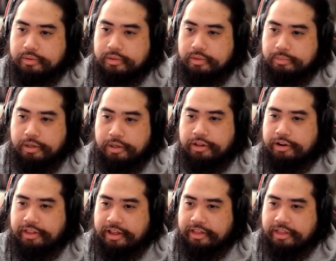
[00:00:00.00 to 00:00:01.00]
But other
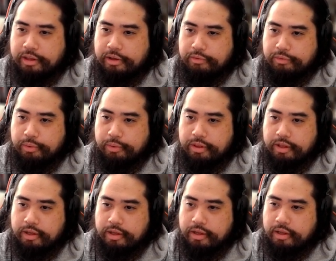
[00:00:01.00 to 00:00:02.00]
than that, thank you for
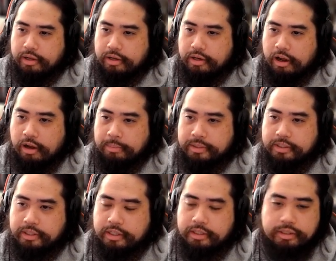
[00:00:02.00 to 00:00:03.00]
the comments,
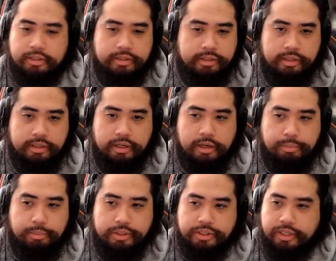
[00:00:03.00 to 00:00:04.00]
Nuz.
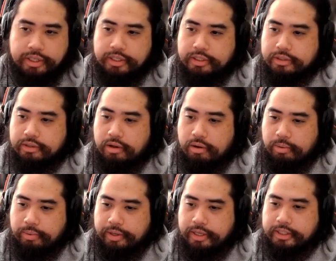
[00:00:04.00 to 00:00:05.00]
Appreciate it as
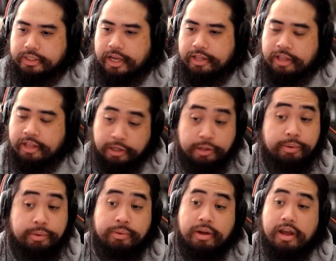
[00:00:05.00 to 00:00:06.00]
always, and thank
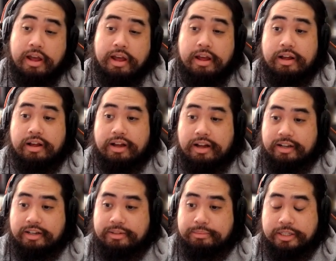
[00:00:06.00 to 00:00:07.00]
you as a